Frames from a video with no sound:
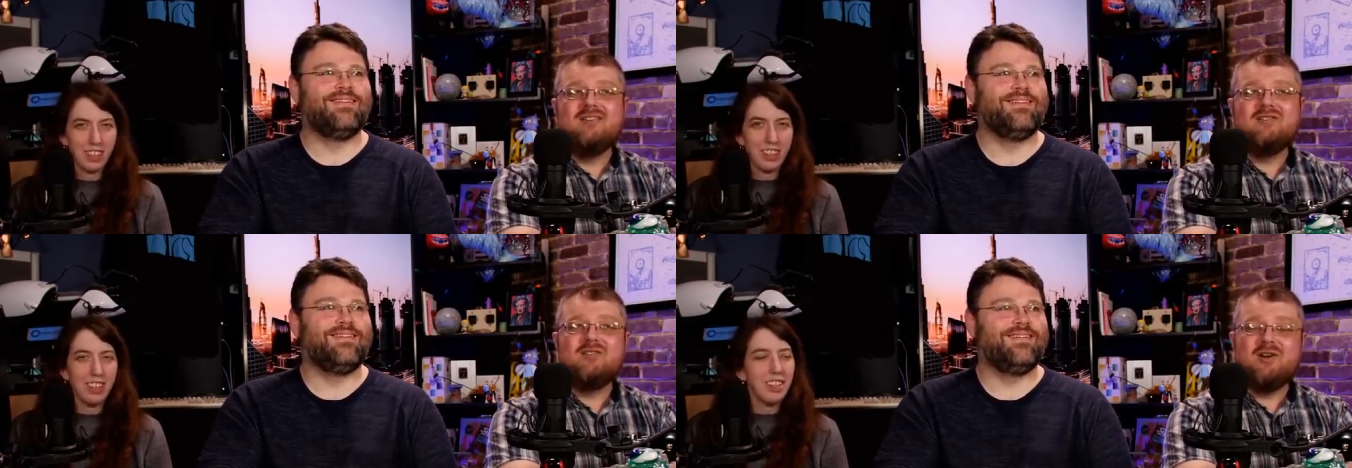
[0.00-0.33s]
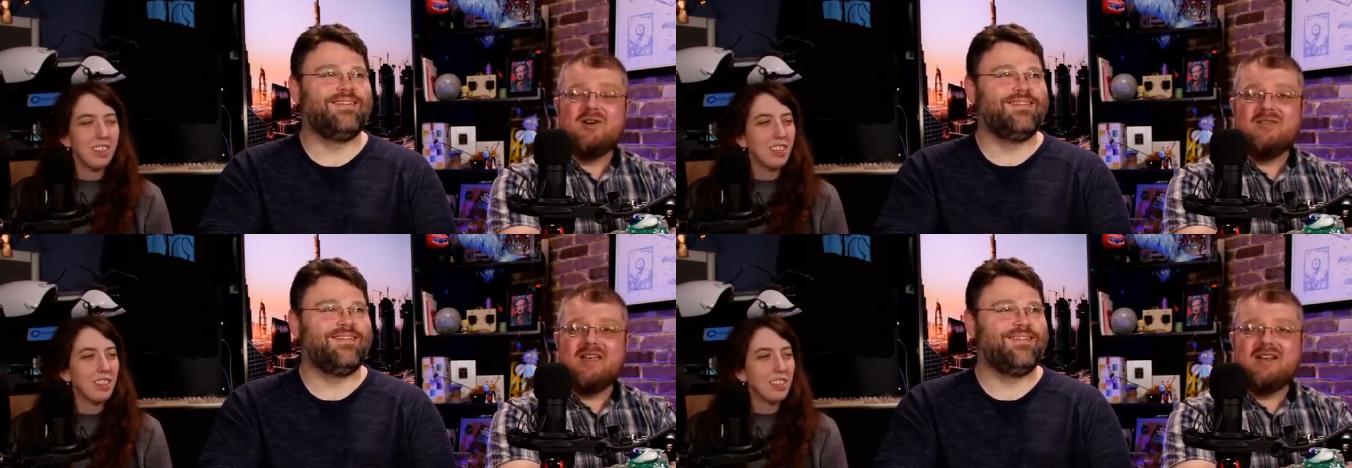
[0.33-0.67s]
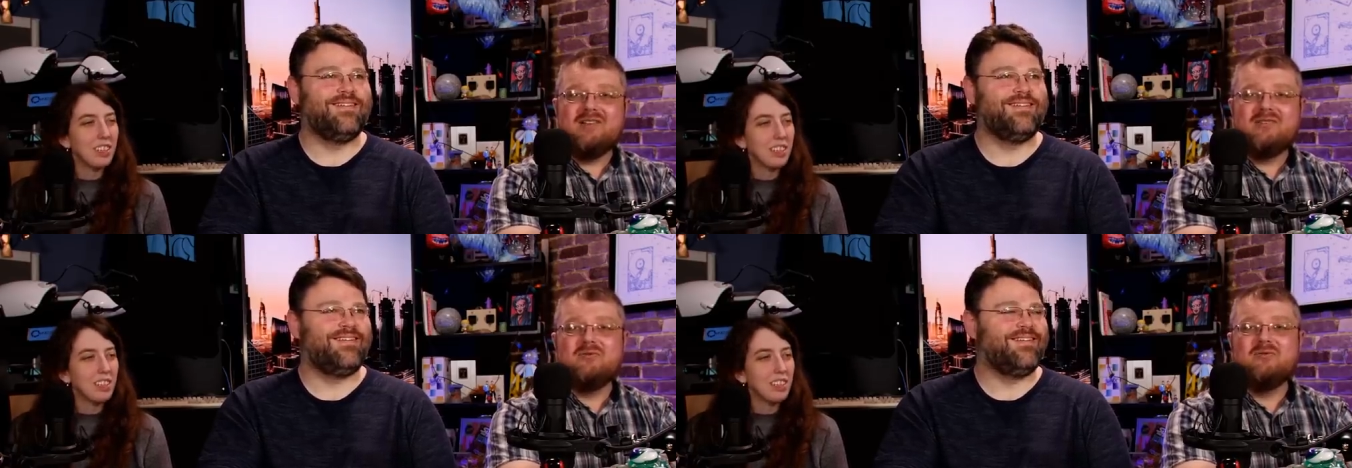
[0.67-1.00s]
Speaker 1: turned that
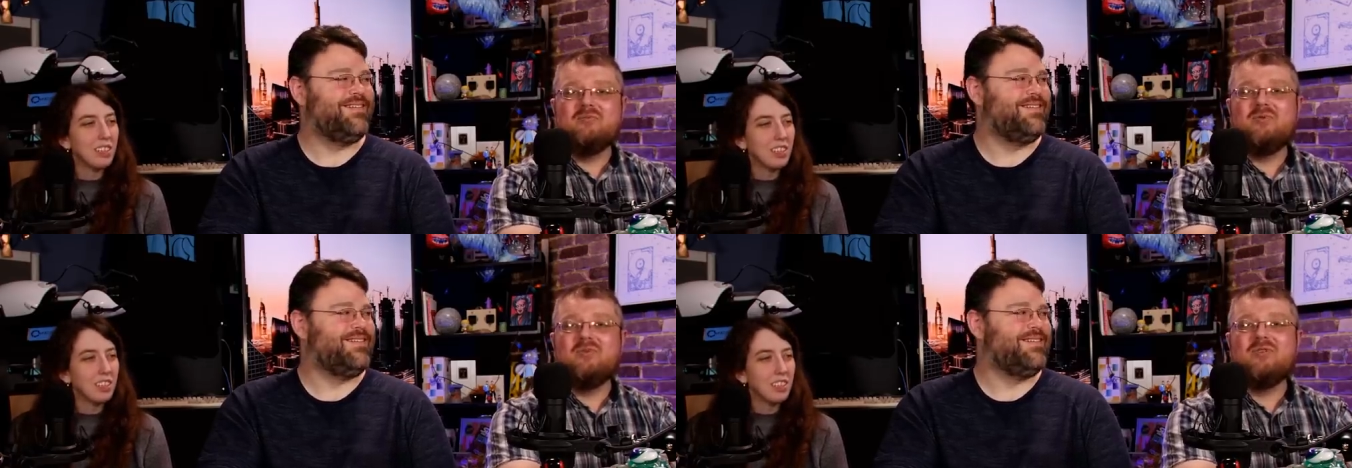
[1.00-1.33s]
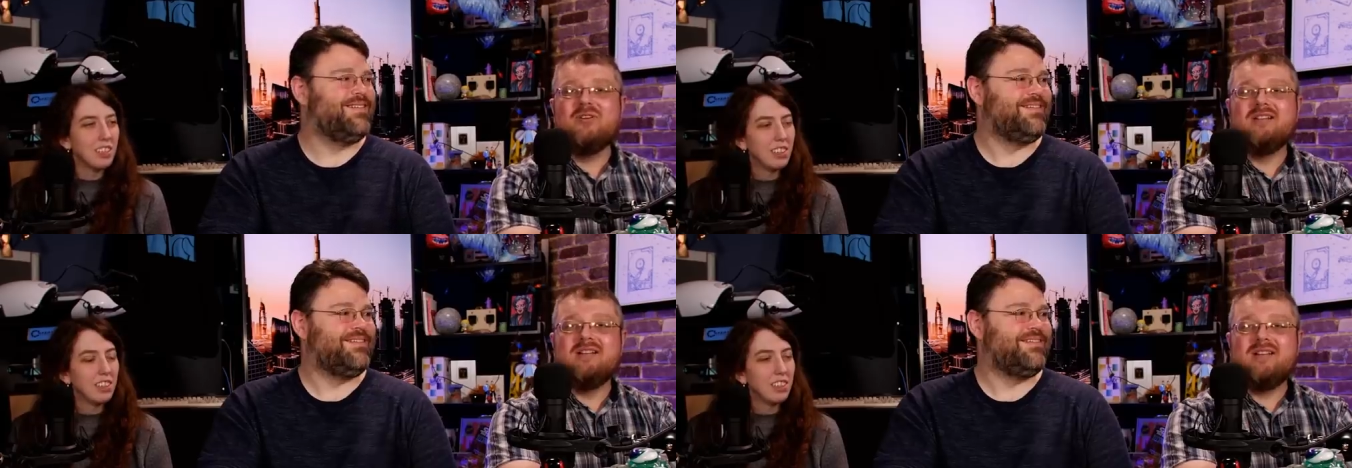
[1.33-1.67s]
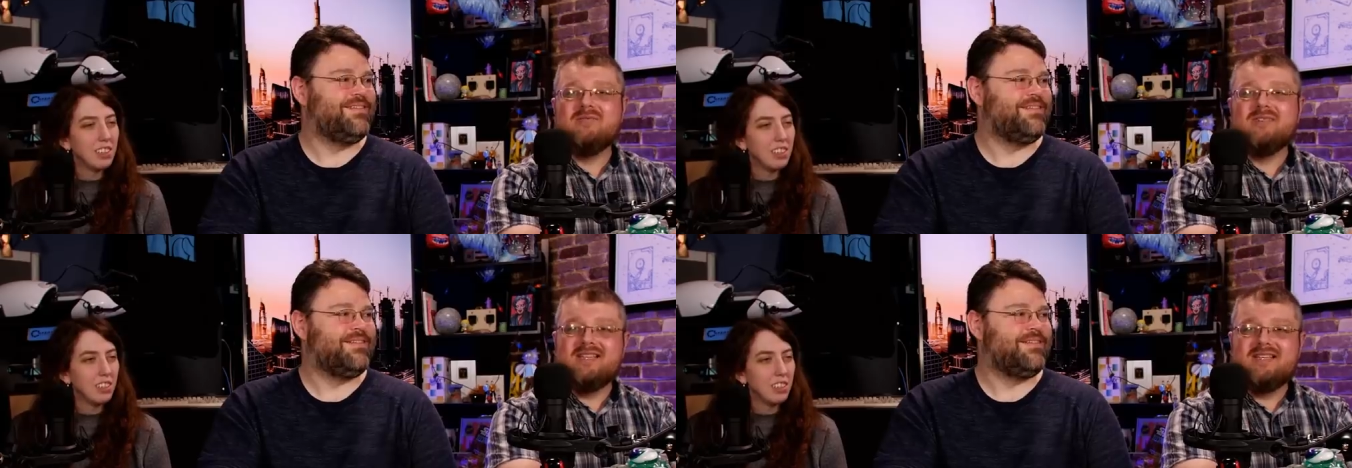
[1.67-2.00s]
into a report
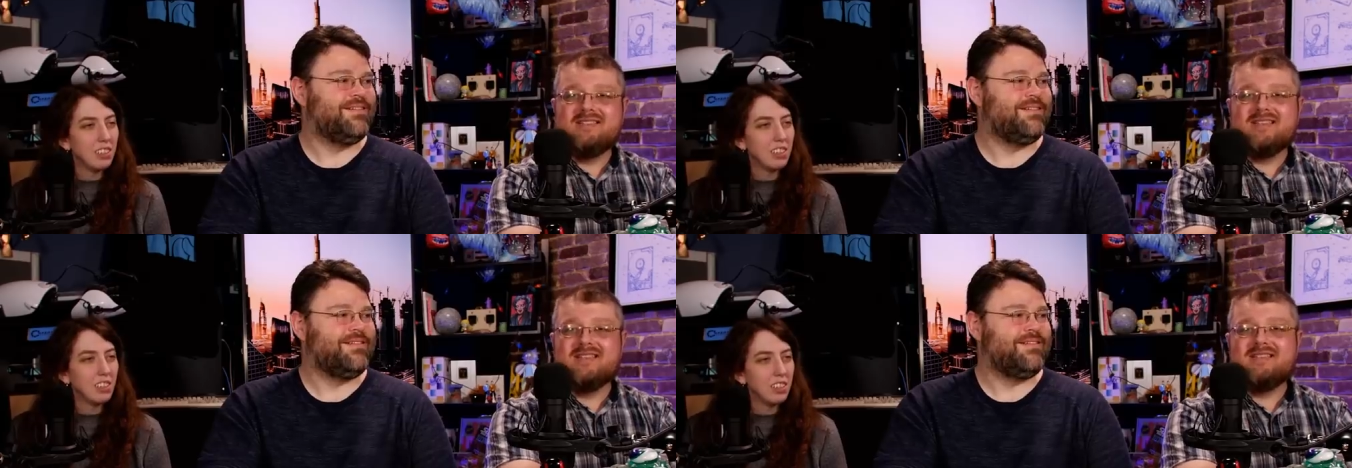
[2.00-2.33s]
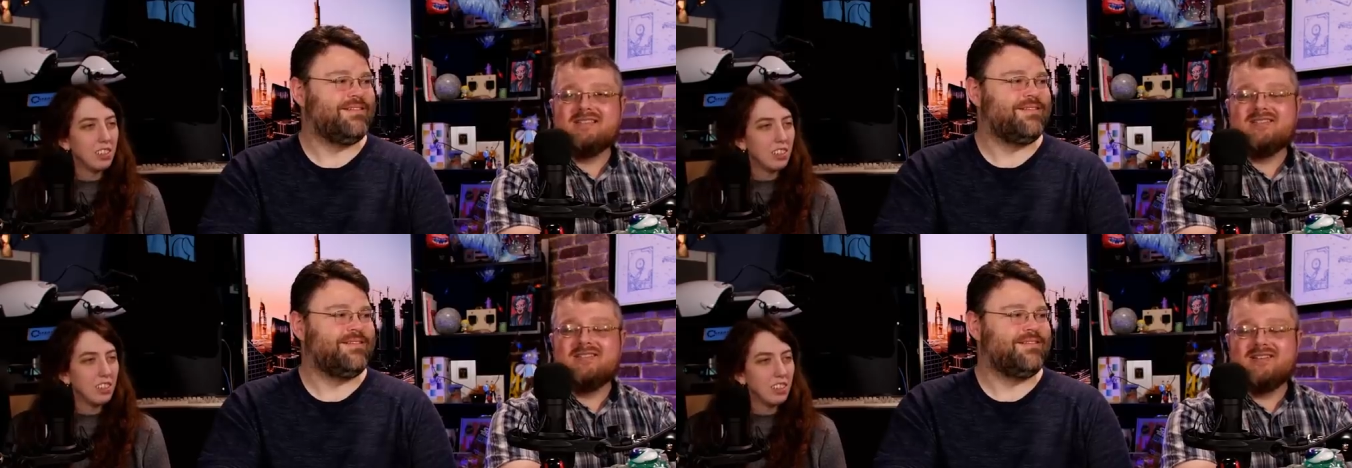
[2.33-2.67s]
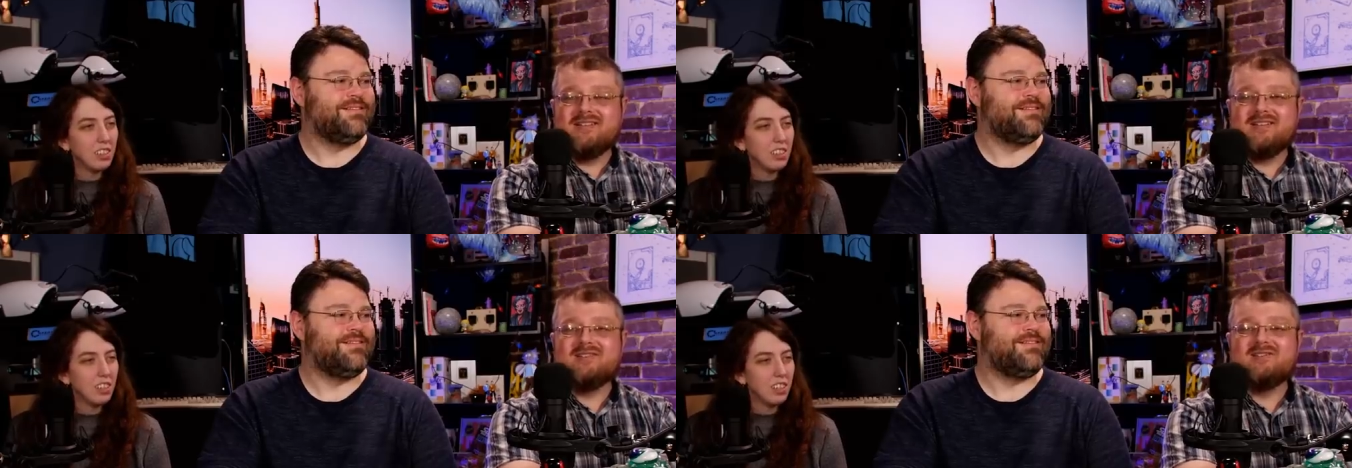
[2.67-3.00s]
and released it to
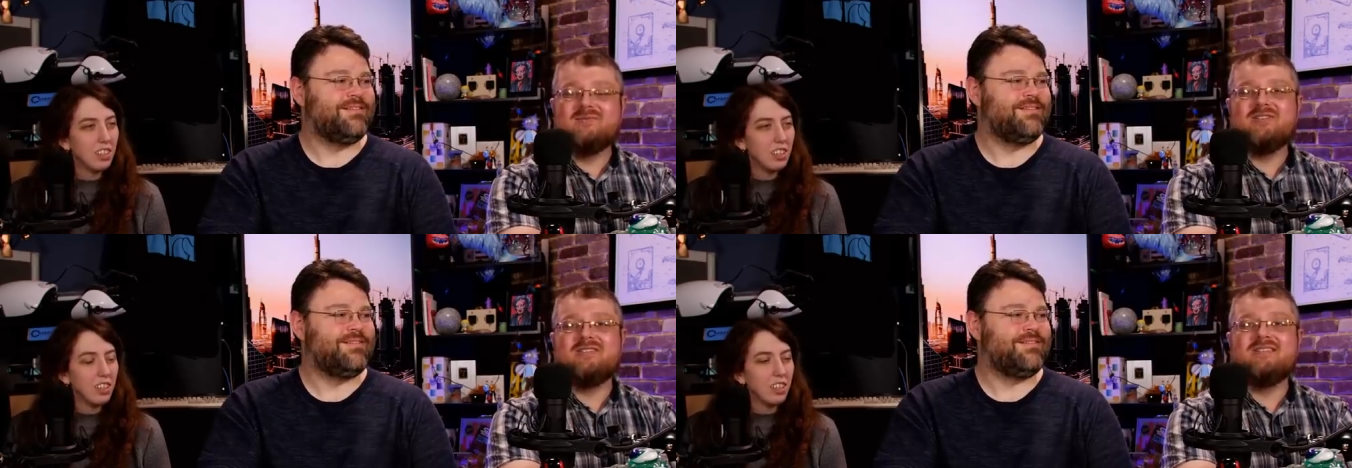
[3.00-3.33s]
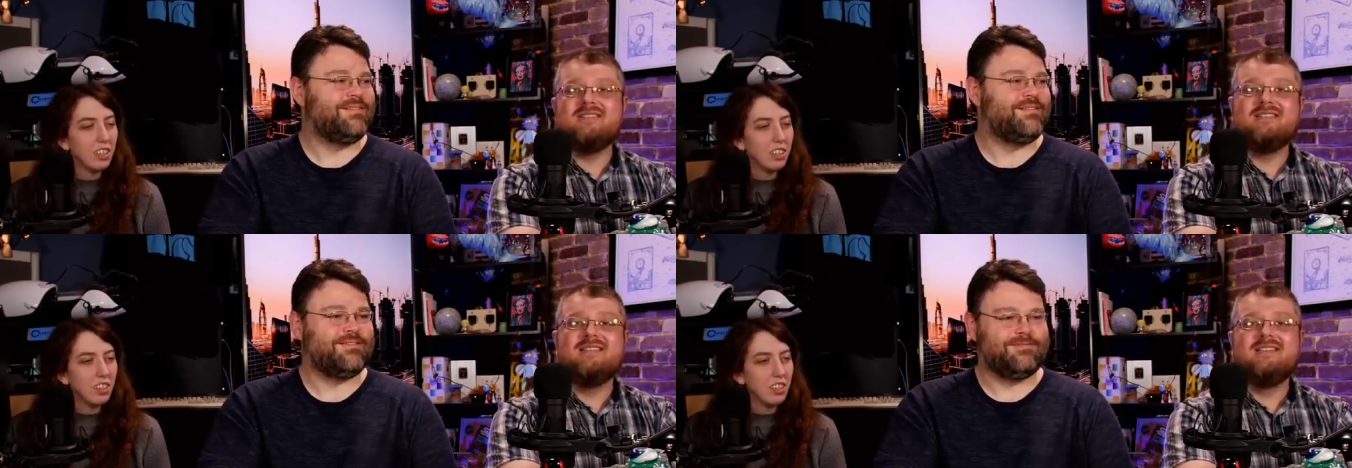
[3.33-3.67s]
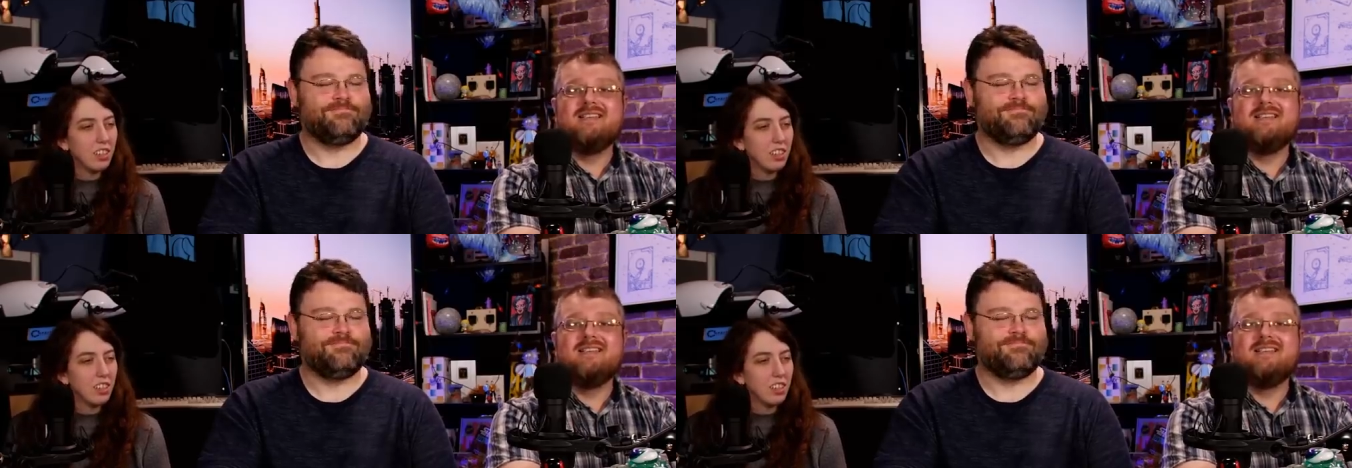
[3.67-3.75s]
their customers.